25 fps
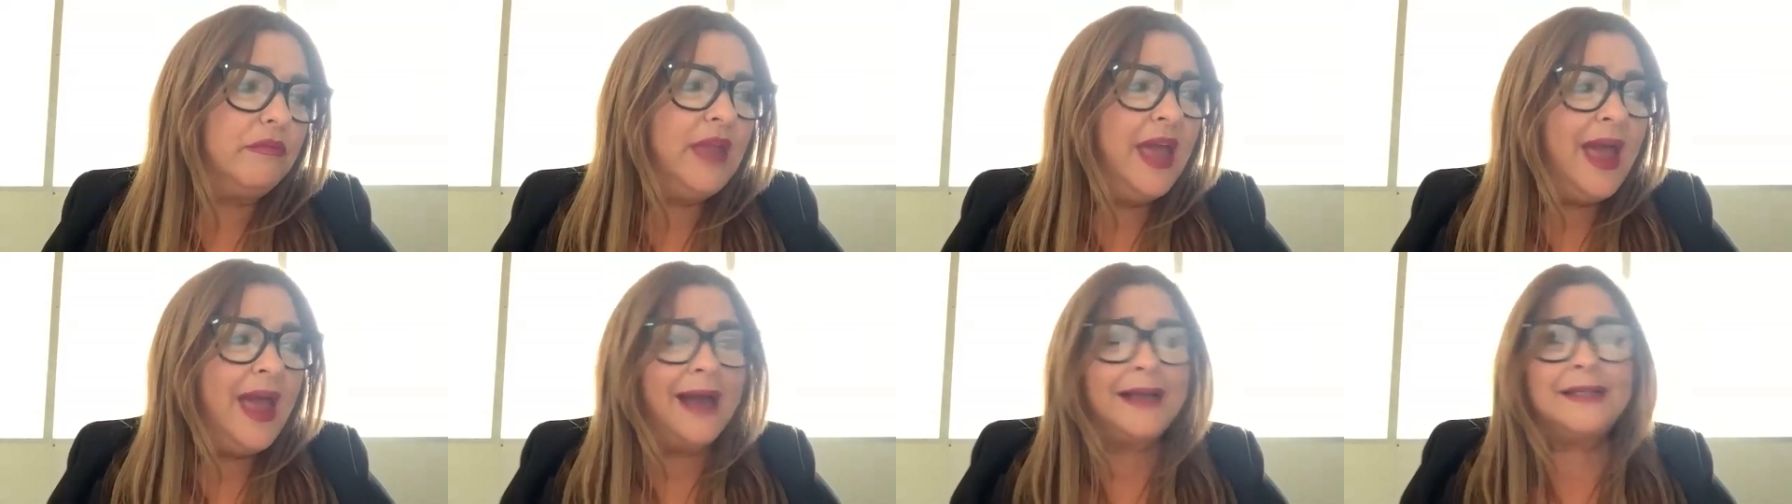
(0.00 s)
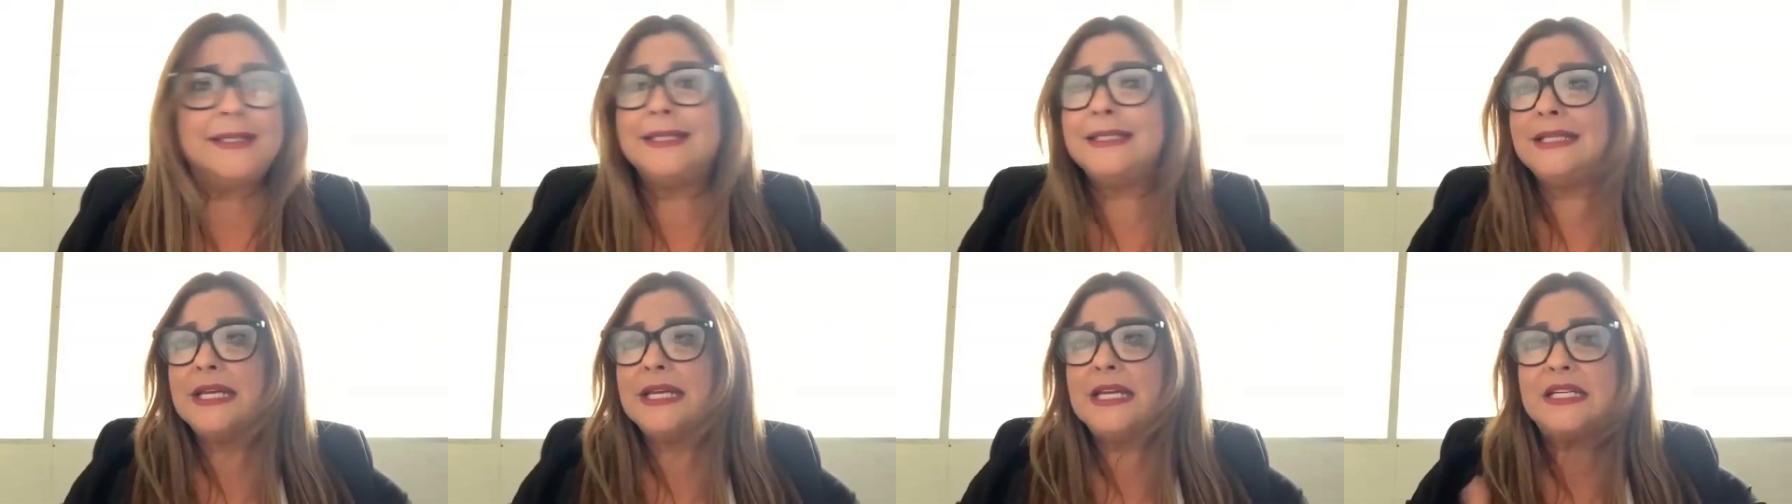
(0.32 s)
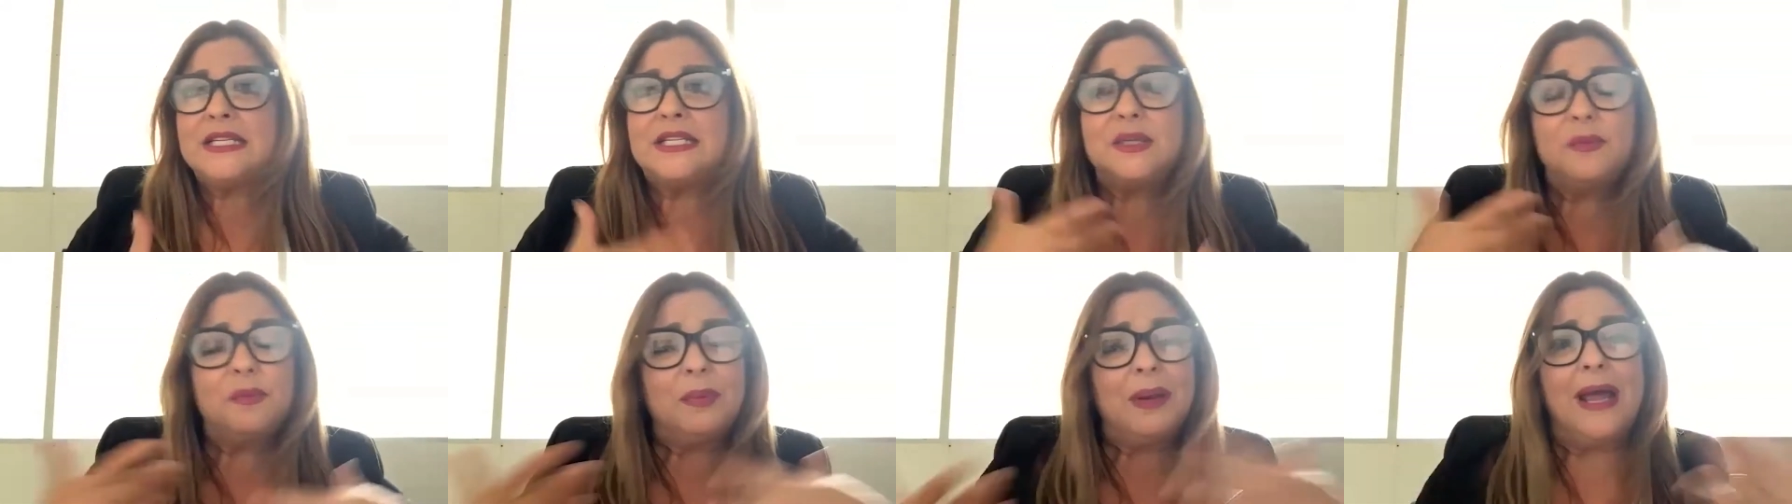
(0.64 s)
actors
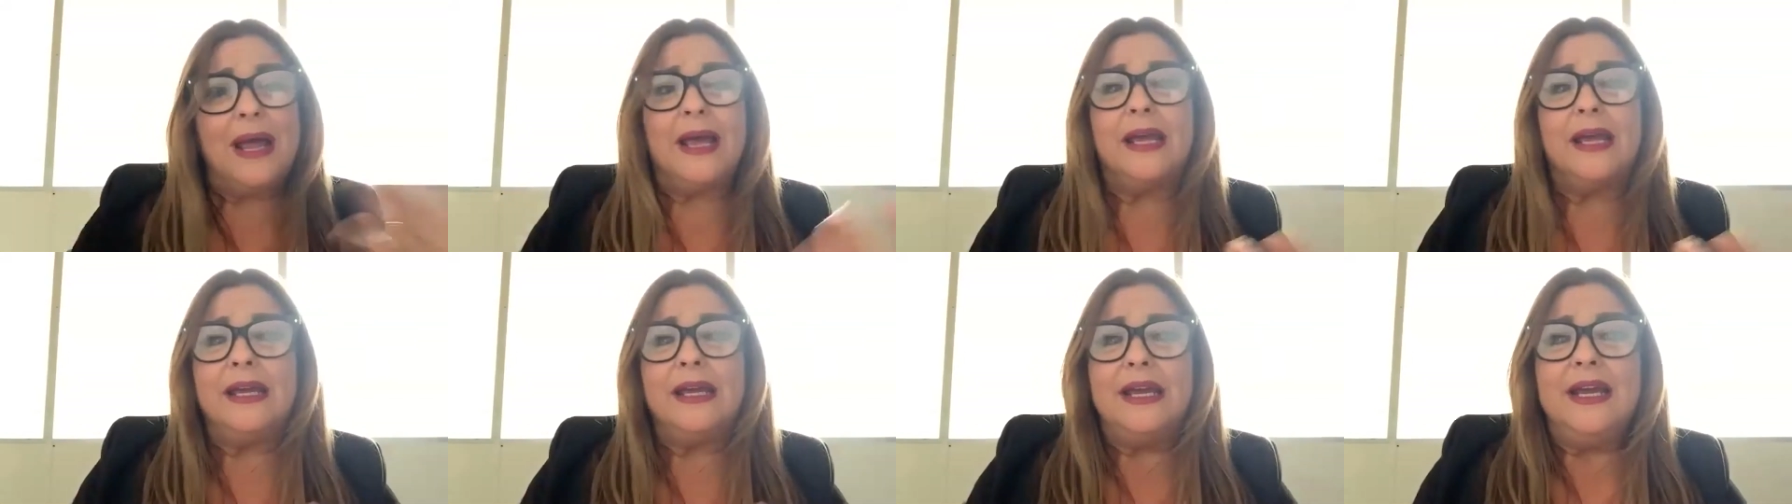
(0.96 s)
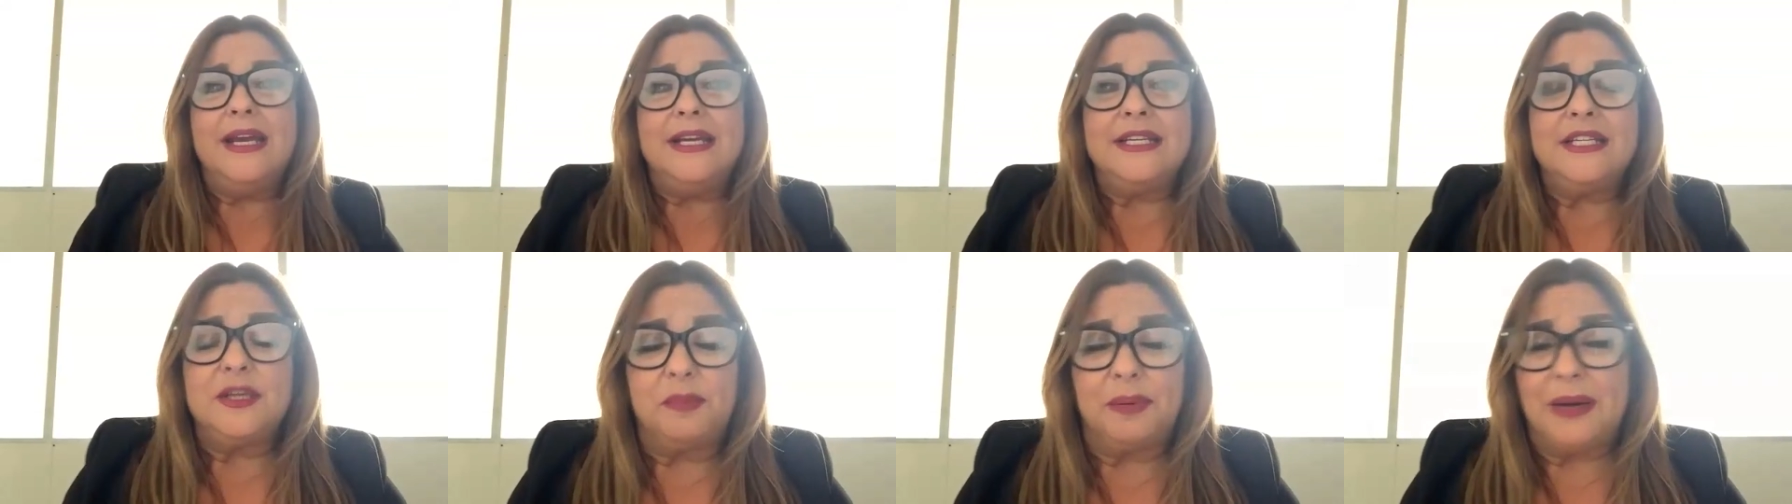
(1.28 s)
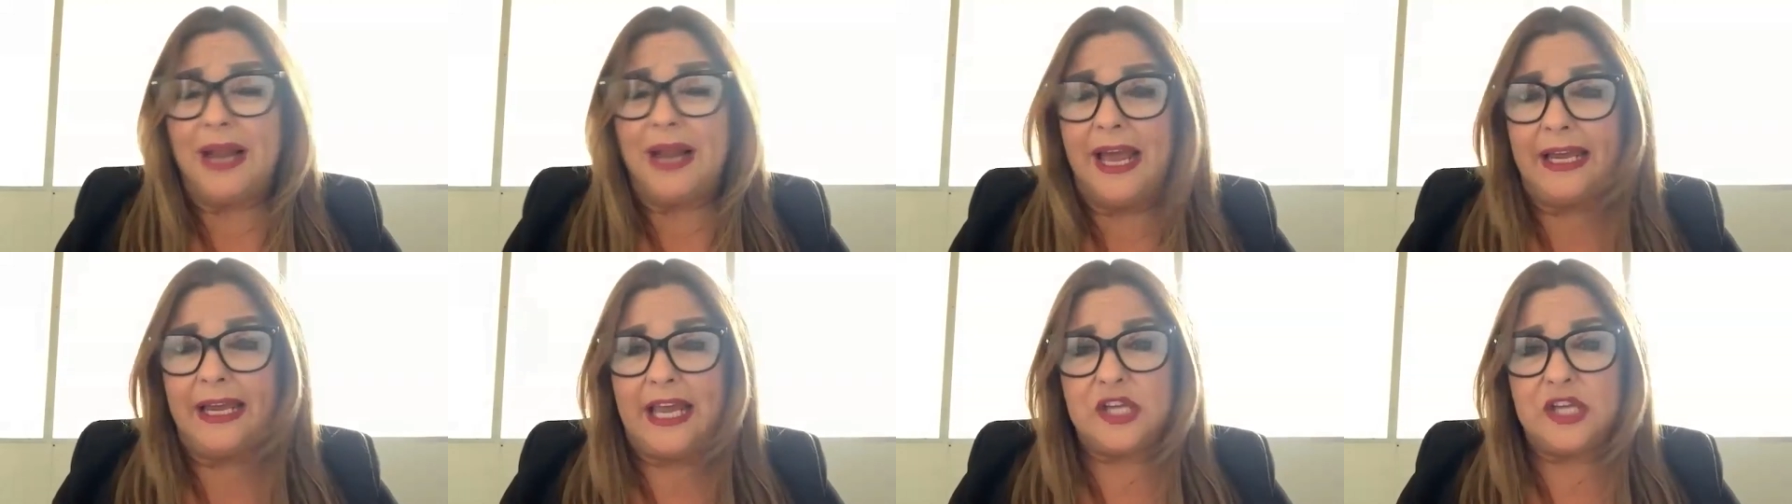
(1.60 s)
in to play to play